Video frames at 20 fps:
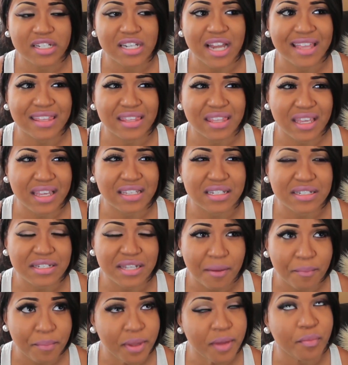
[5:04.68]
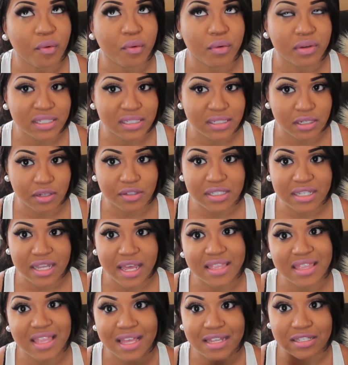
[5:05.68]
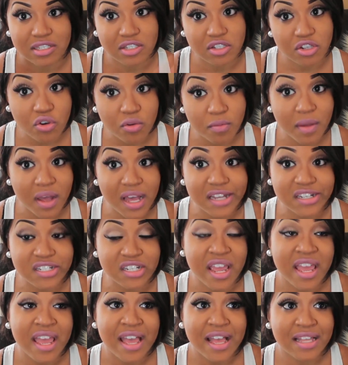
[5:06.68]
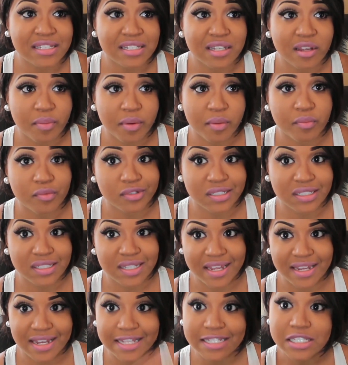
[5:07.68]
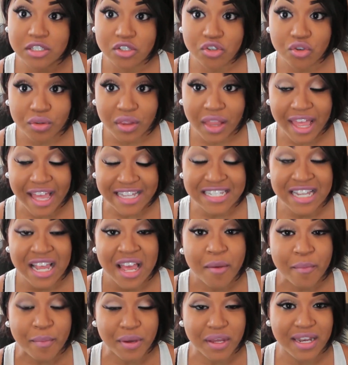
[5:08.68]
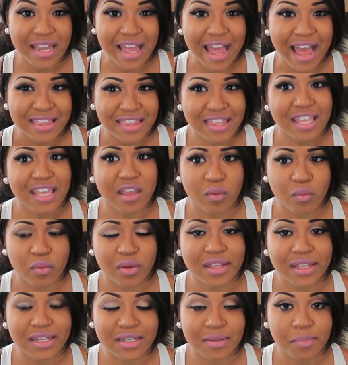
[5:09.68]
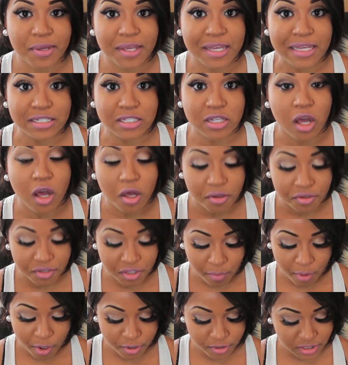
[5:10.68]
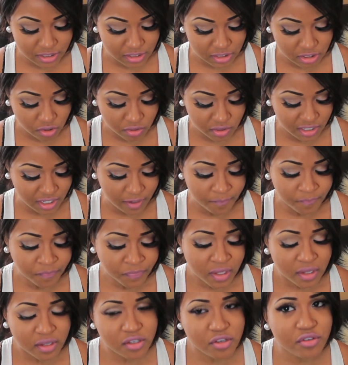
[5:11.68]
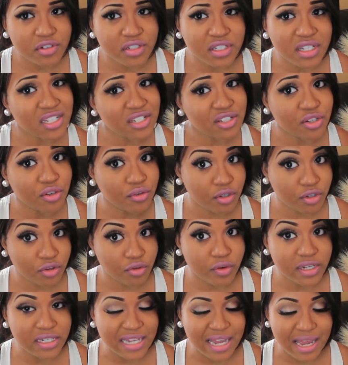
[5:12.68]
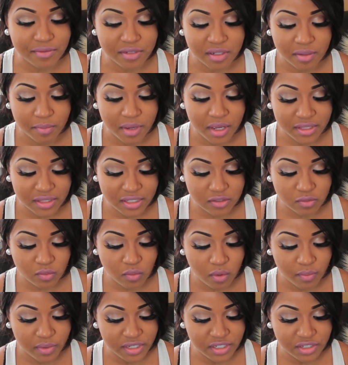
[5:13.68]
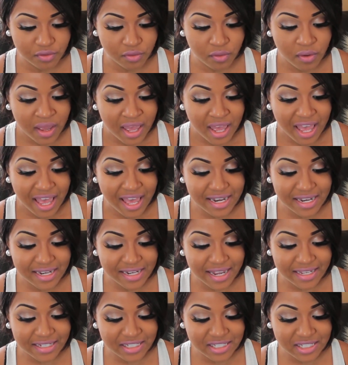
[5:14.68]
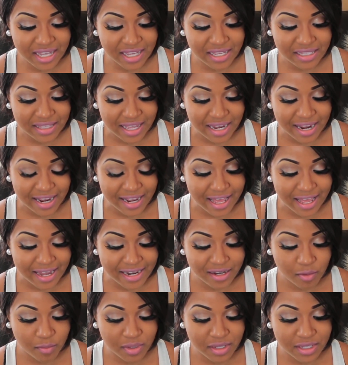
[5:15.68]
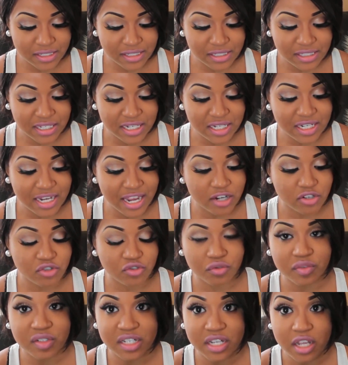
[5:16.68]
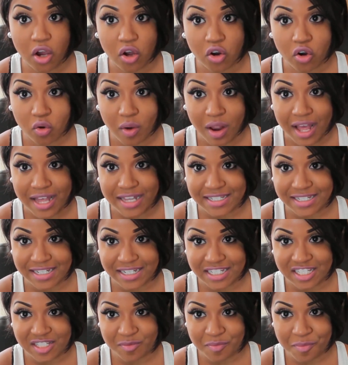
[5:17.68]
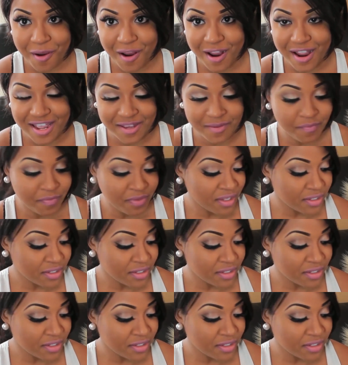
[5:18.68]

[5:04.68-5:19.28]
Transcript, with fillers: which I think some people would still say that's too much and some people would say that's too less, but I think it really depends on the person. So yeah, usually two to three times a month is what we do. And the next thing that I got him is the natural deodorizing spray.